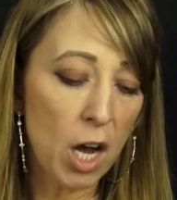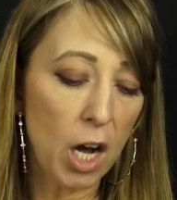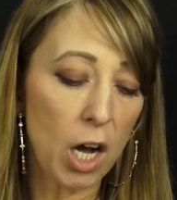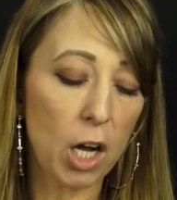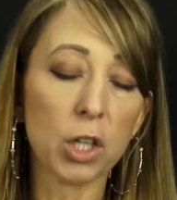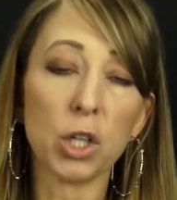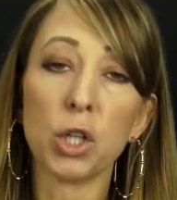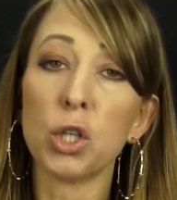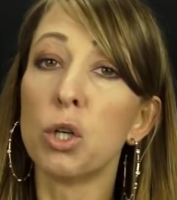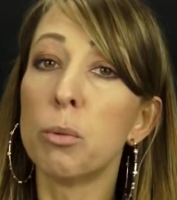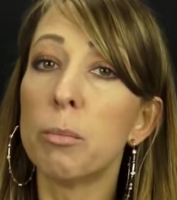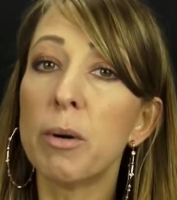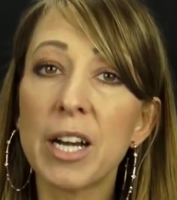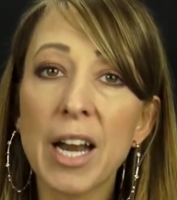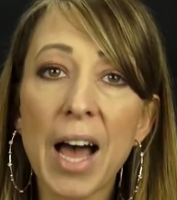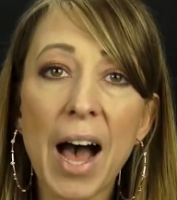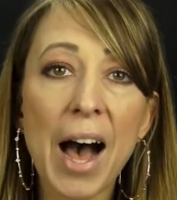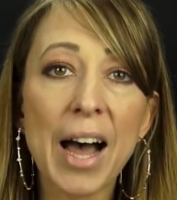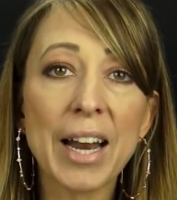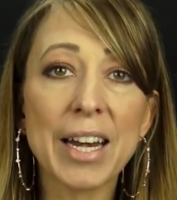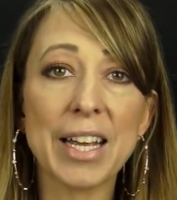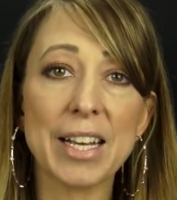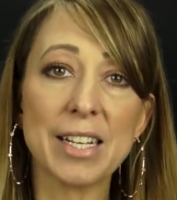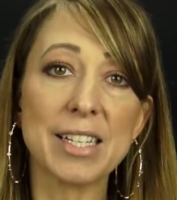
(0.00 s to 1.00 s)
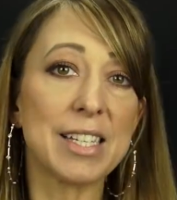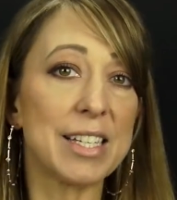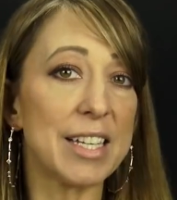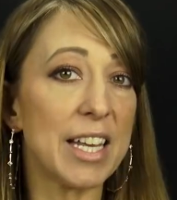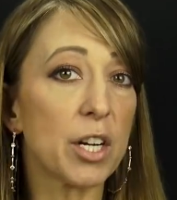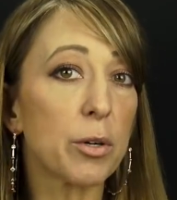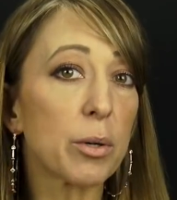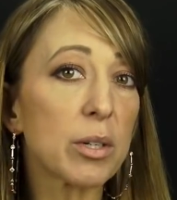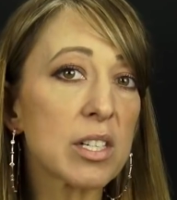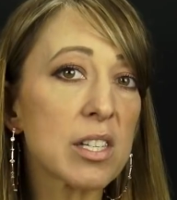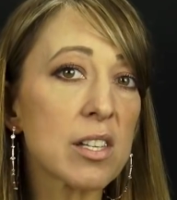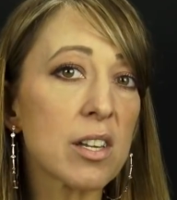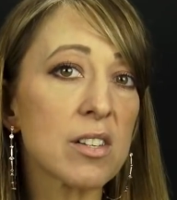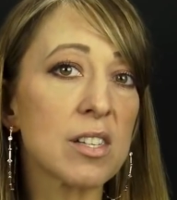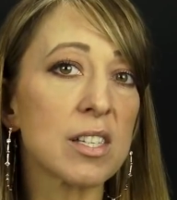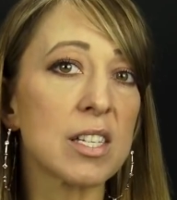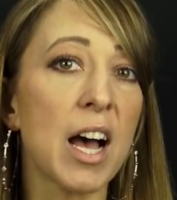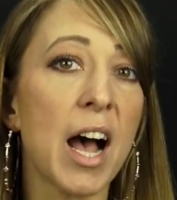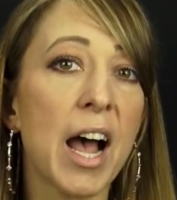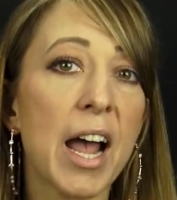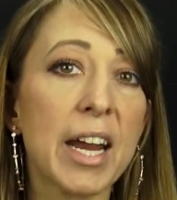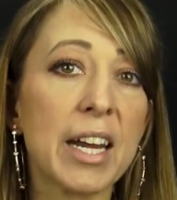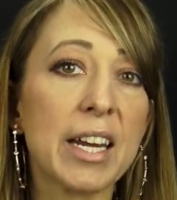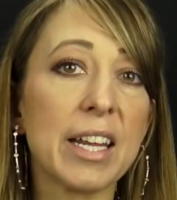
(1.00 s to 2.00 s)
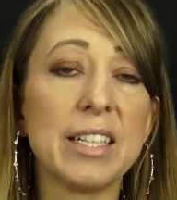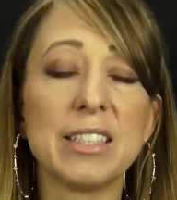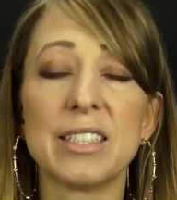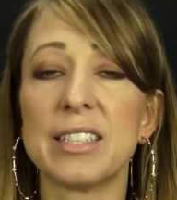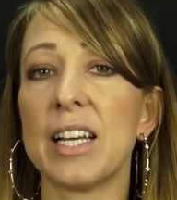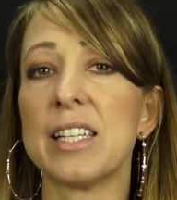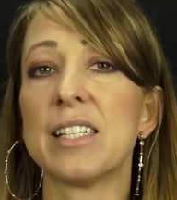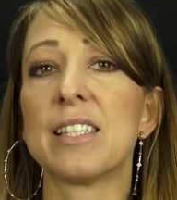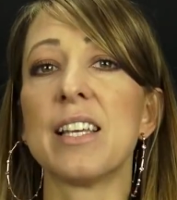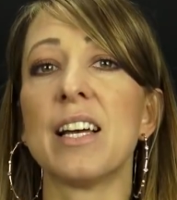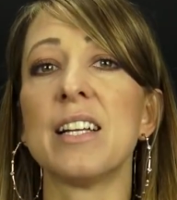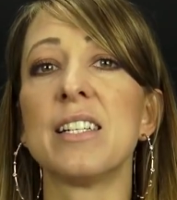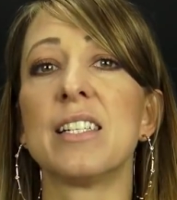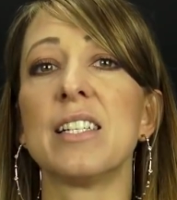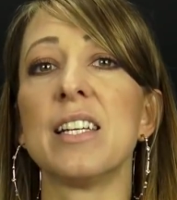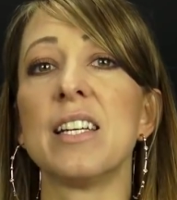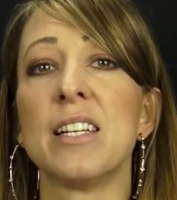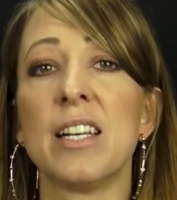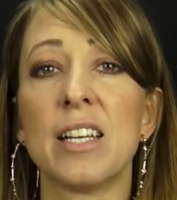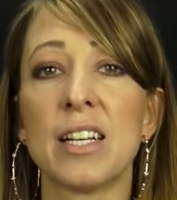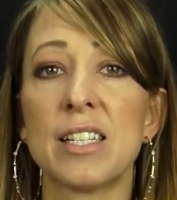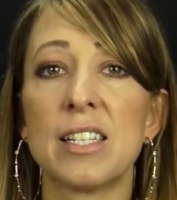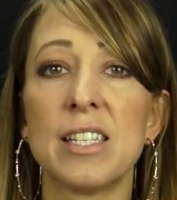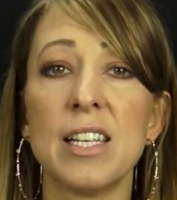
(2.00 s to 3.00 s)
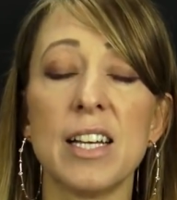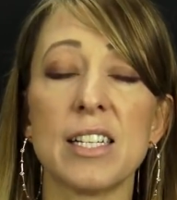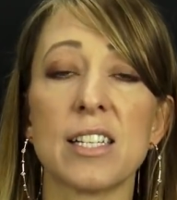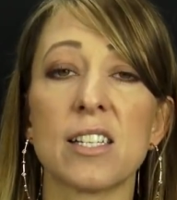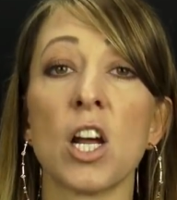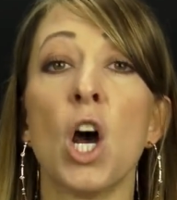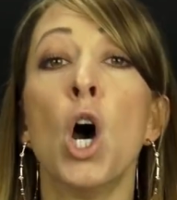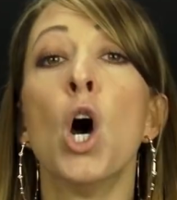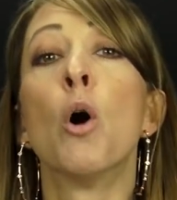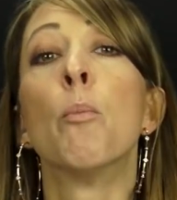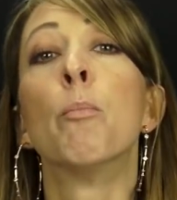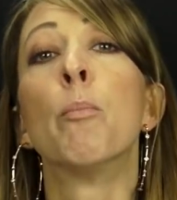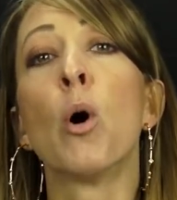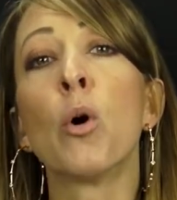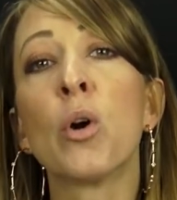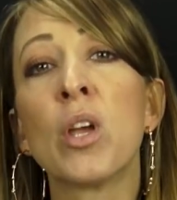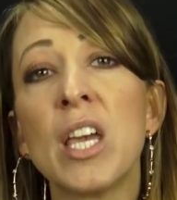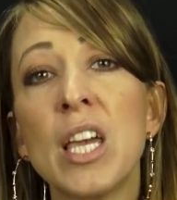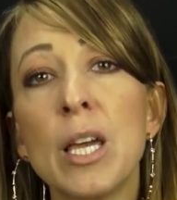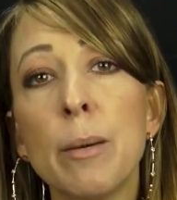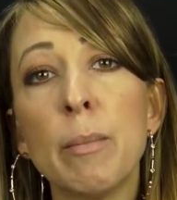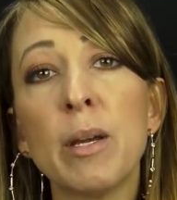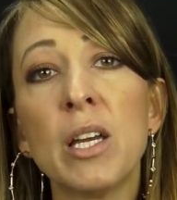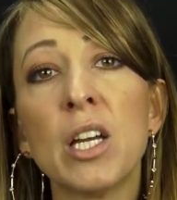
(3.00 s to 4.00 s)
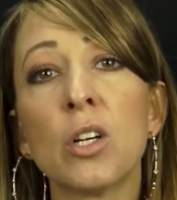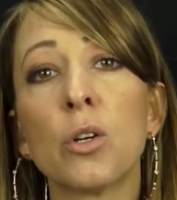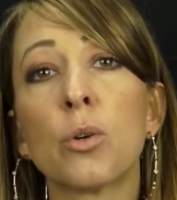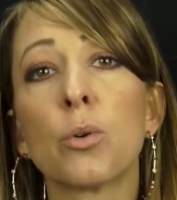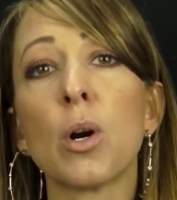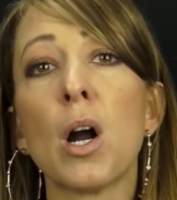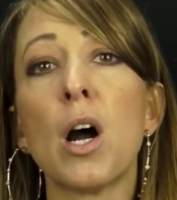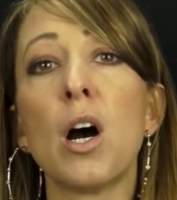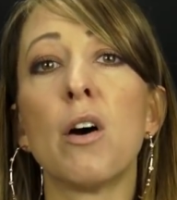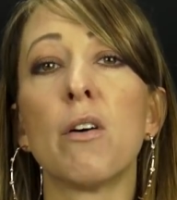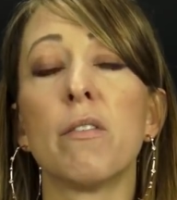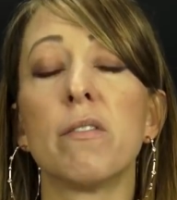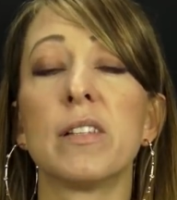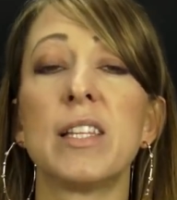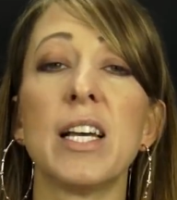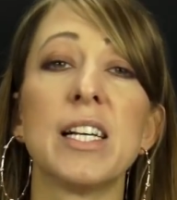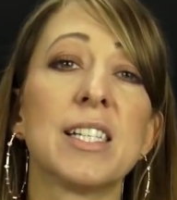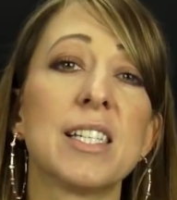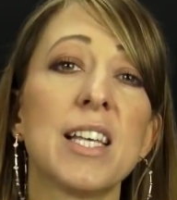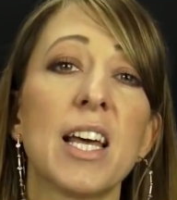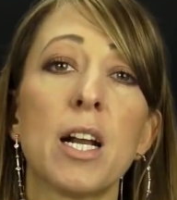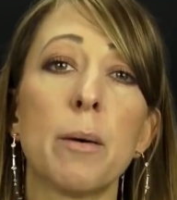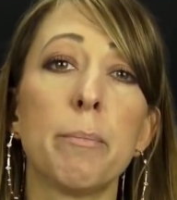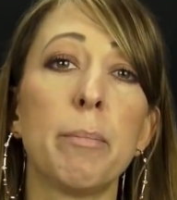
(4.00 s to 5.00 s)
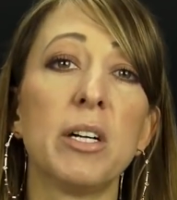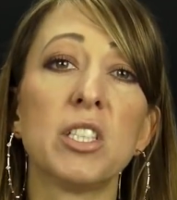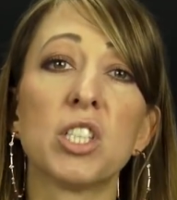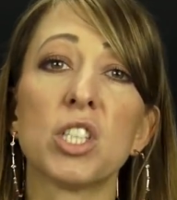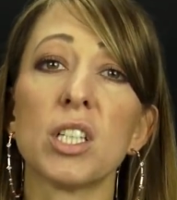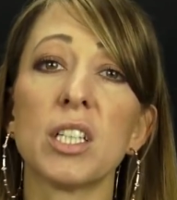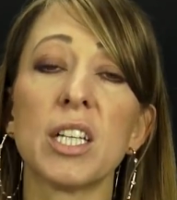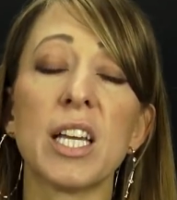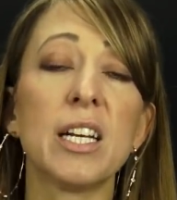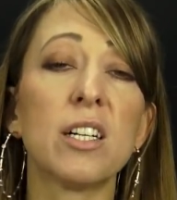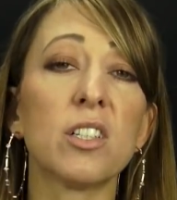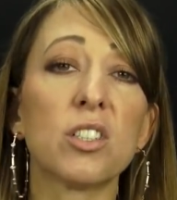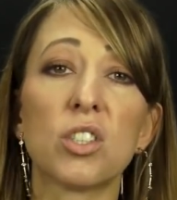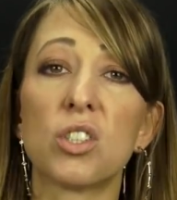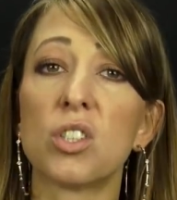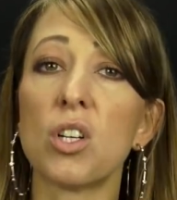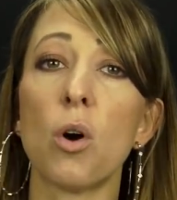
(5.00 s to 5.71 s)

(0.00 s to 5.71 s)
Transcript: Illuminati, secret societies, they said didn't exist. Bohemian Grove, they said a bunch of leaders